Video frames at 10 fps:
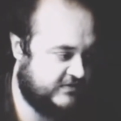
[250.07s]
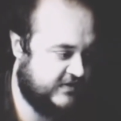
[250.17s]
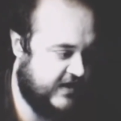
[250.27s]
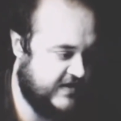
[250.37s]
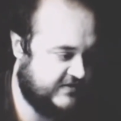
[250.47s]

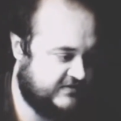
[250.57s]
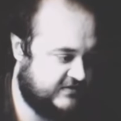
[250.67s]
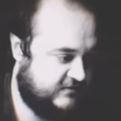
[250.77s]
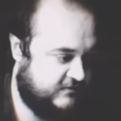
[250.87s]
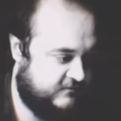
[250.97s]
it's
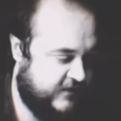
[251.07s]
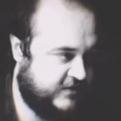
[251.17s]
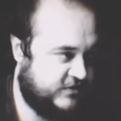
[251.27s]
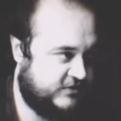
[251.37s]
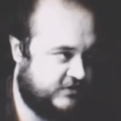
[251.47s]

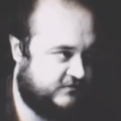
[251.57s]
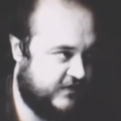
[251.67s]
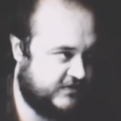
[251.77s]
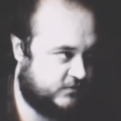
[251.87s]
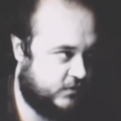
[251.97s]
vicious, it's
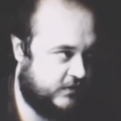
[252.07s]
visceral,